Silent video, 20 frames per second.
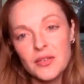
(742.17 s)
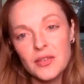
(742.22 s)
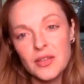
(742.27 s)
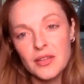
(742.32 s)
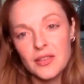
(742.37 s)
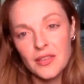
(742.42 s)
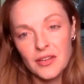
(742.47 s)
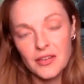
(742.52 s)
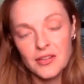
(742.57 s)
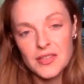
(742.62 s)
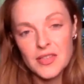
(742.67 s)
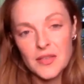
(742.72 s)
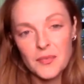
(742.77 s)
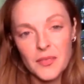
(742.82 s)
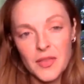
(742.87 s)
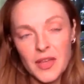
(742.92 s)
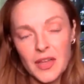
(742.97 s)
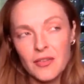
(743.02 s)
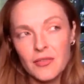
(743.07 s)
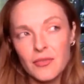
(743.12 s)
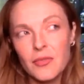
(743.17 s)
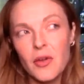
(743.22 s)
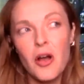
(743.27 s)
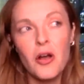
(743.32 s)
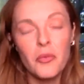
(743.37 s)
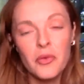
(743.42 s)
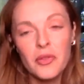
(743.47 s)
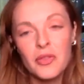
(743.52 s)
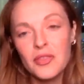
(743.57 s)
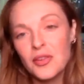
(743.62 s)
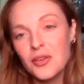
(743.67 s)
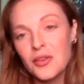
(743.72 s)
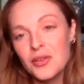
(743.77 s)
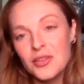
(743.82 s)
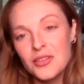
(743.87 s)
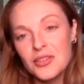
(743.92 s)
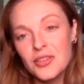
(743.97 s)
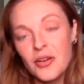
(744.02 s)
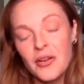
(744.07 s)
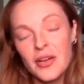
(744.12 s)
that there is something wrong with you and
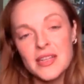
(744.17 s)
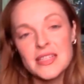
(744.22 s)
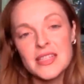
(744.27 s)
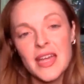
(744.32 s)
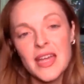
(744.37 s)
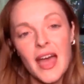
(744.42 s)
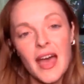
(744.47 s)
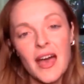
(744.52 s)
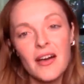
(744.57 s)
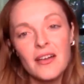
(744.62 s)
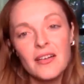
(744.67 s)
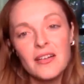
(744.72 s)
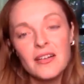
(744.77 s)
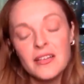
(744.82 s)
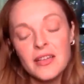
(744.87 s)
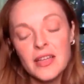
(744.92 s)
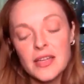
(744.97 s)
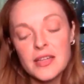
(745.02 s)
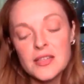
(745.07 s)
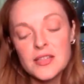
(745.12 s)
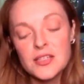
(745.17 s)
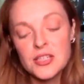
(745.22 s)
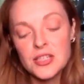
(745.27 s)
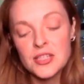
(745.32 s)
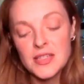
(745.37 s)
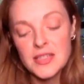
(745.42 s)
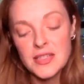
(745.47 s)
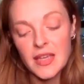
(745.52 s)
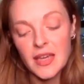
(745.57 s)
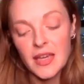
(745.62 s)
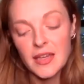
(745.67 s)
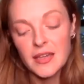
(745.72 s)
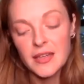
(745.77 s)
you're going to hell, is just like,